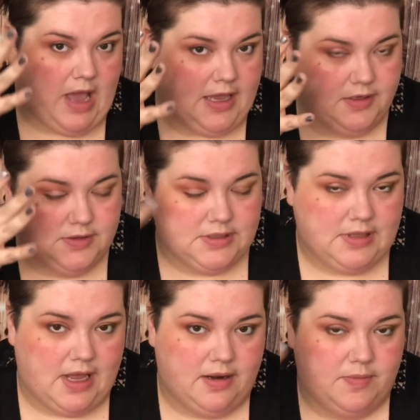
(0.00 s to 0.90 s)
I used a
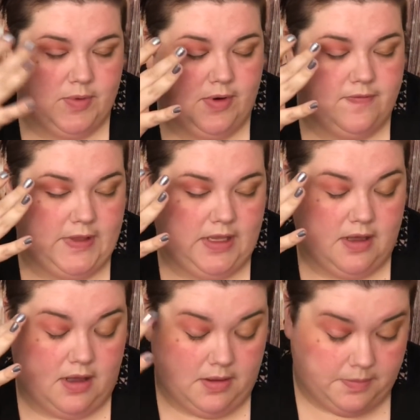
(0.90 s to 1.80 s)
lot more of the,
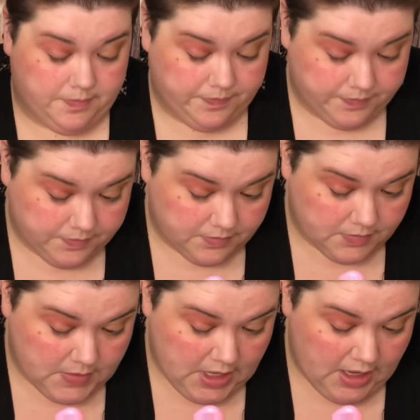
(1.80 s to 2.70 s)

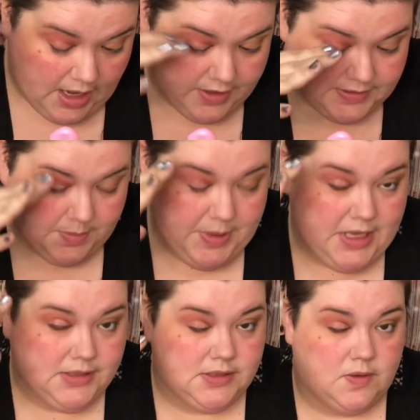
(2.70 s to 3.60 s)
I used the
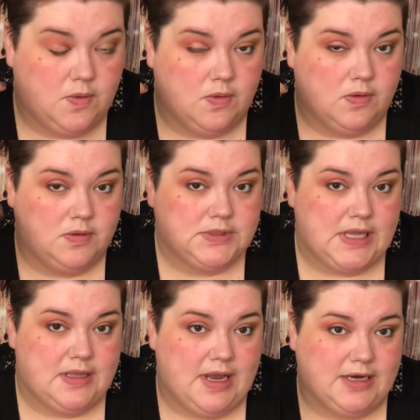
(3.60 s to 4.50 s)
pinks and the corals,
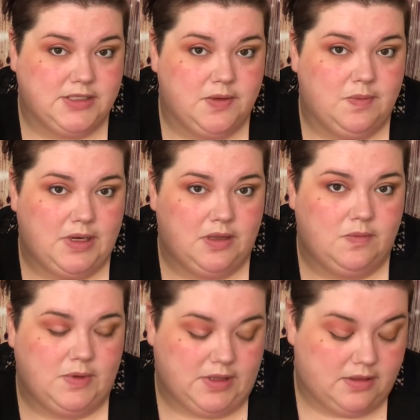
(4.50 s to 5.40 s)
and then I actually went in
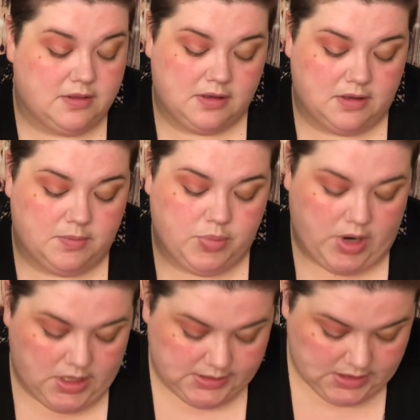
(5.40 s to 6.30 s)
with the
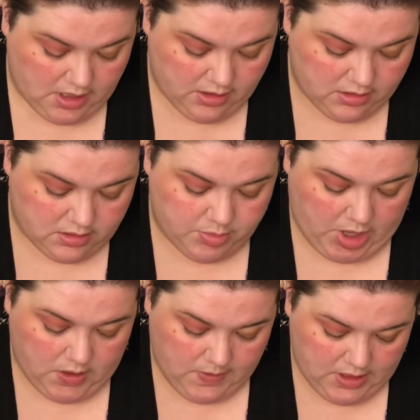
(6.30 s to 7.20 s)
brightest color, the
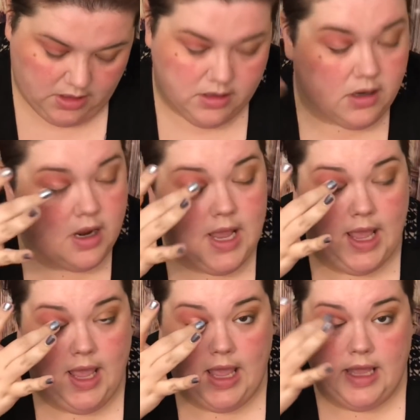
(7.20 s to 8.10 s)
breakaway color,
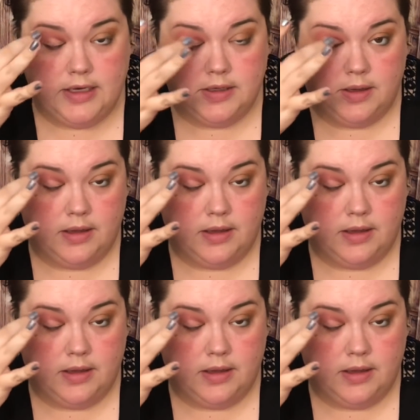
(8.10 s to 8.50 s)
and